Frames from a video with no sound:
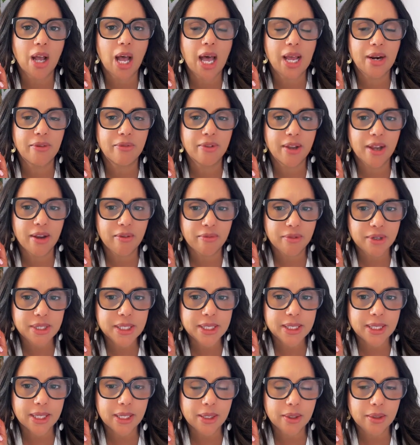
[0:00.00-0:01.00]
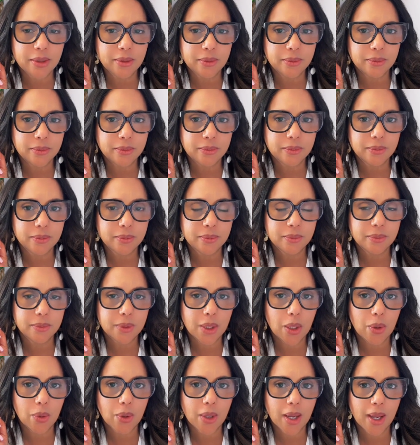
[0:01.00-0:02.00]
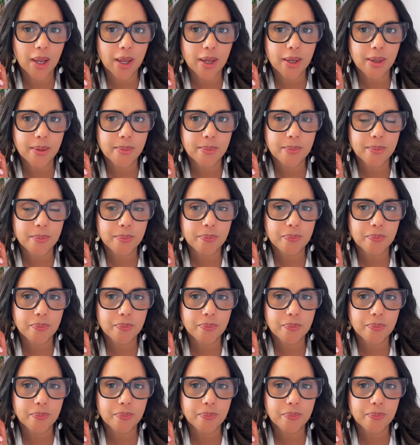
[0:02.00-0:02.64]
out of every sale, okay?